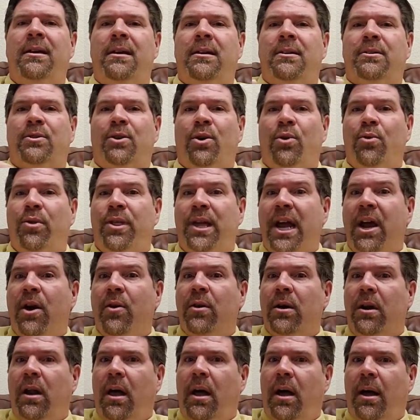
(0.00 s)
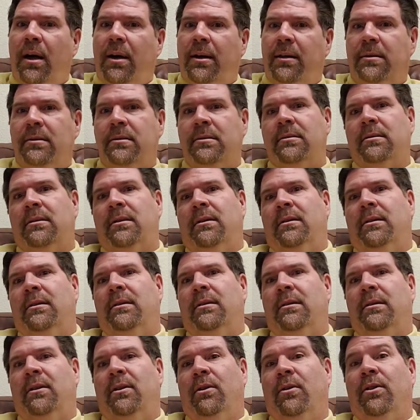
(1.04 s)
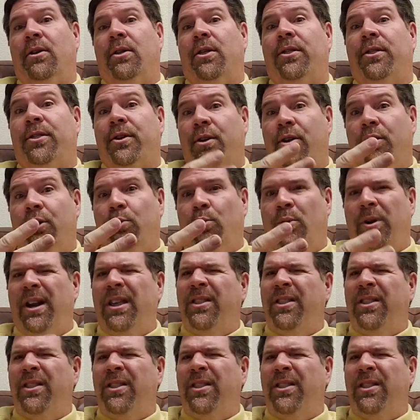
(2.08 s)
So therein lies, the third one.